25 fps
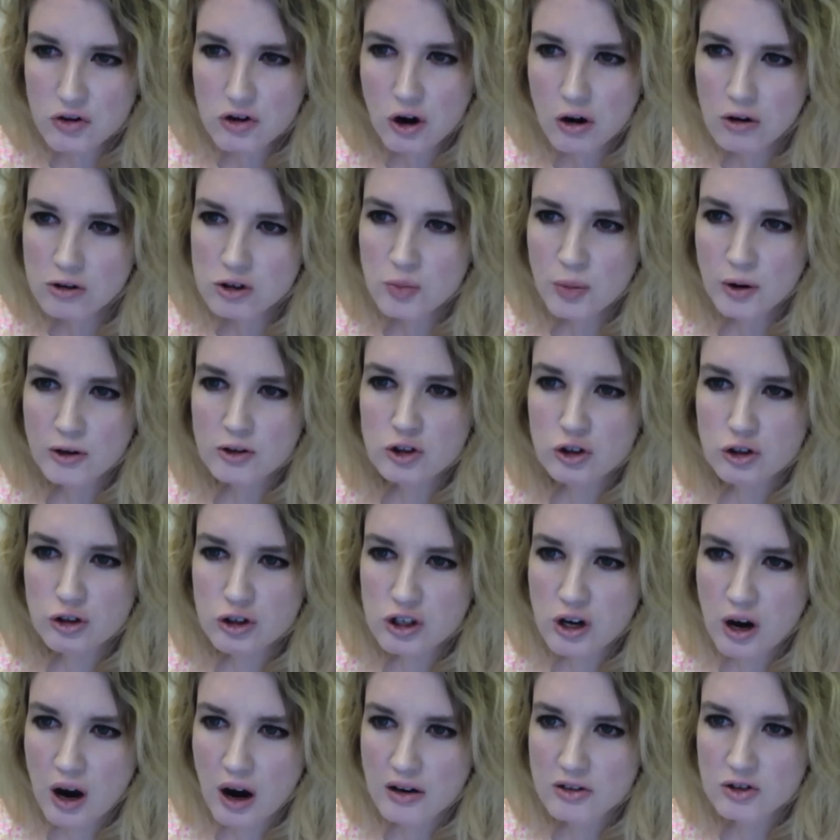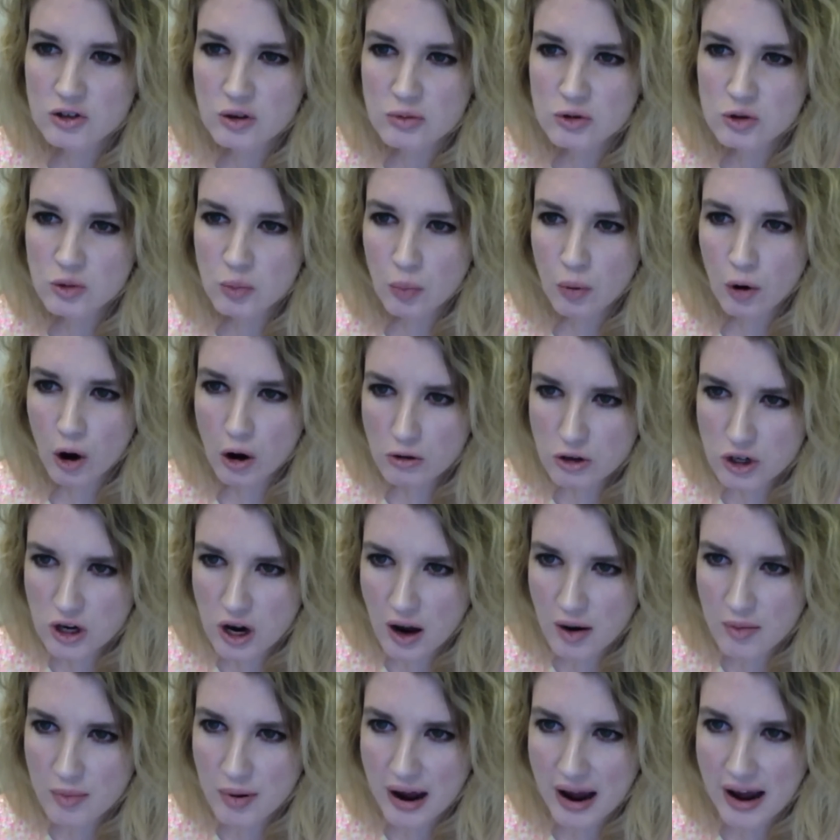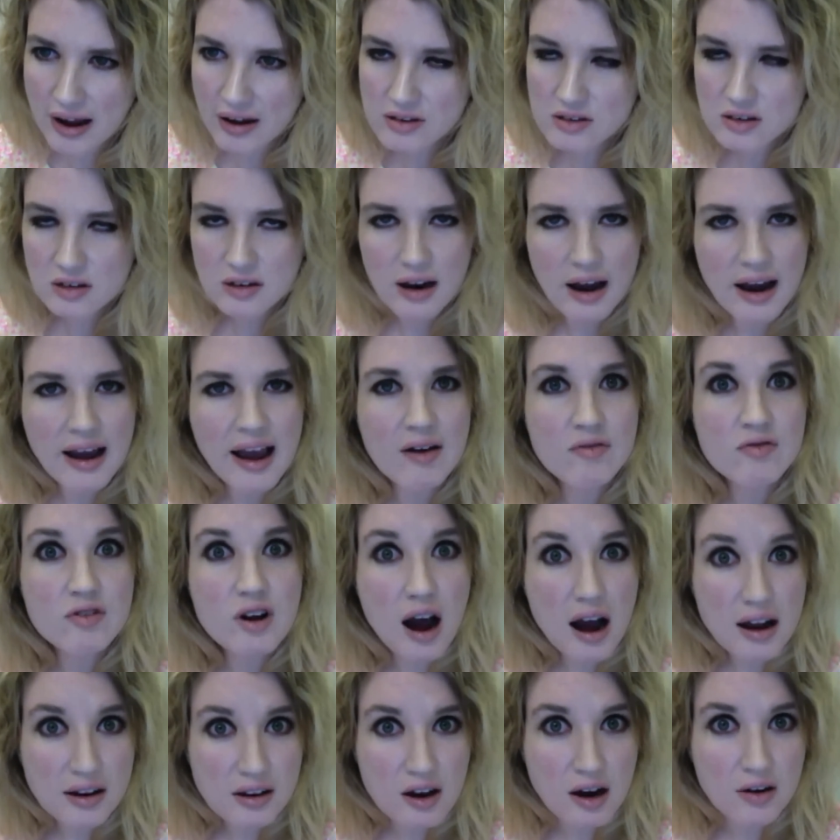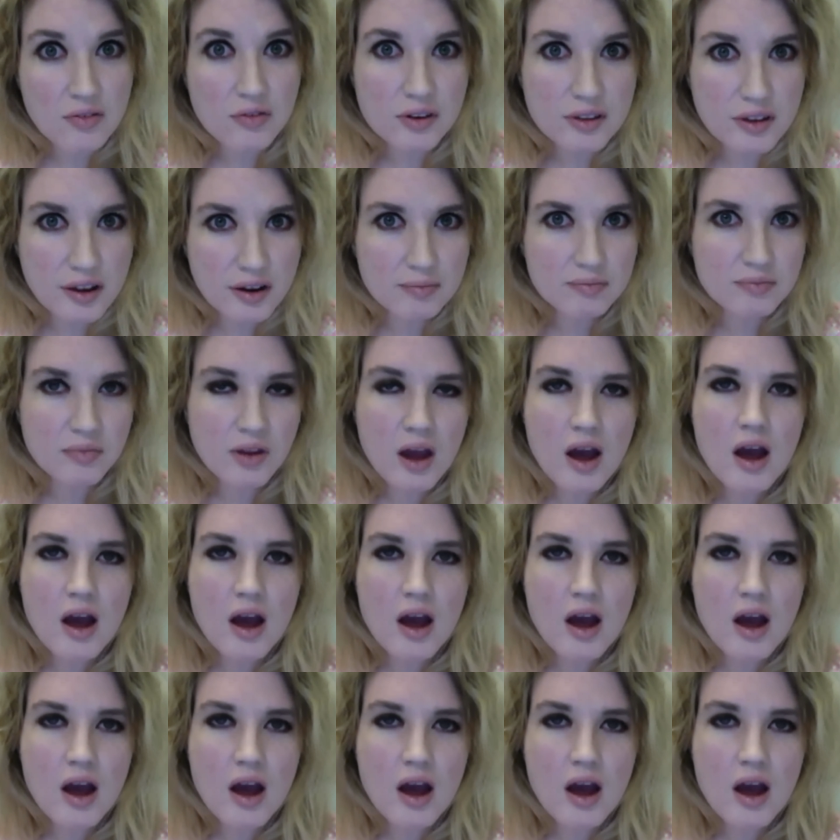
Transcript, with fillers: Ghostbusters costumes and proton packs? And I have not covered them.